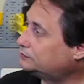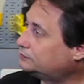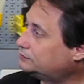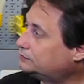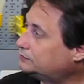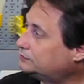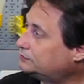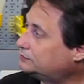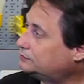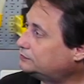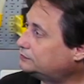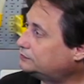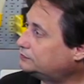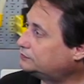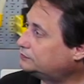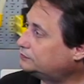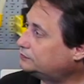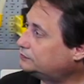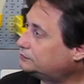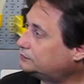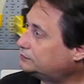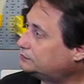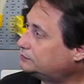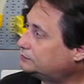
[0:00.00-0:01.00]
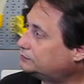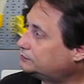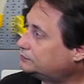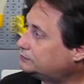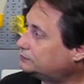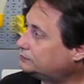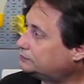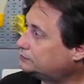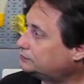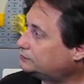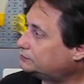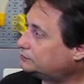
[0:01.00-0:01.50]

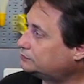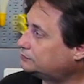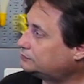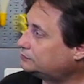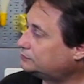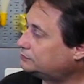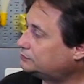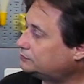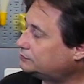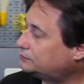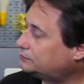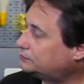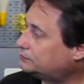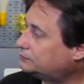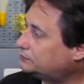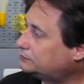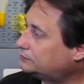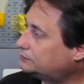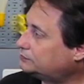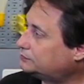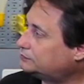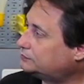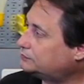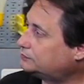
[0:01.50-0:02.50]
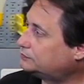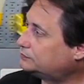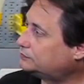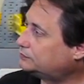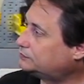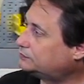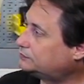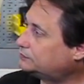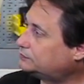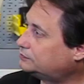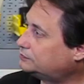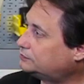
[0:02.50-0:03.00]

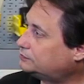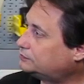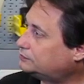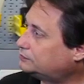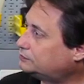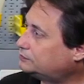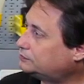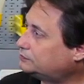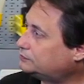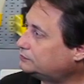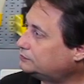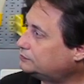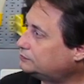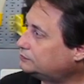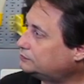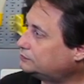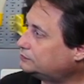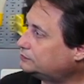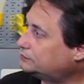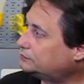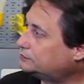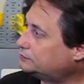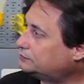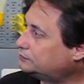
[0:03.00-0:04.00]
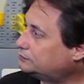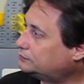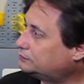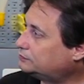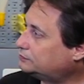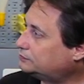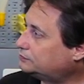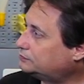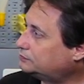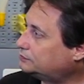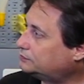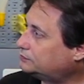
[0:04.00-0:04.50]

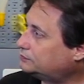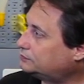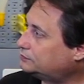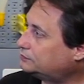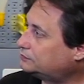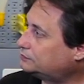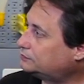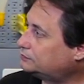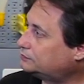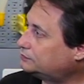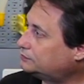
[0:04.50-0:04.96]
(not speaking)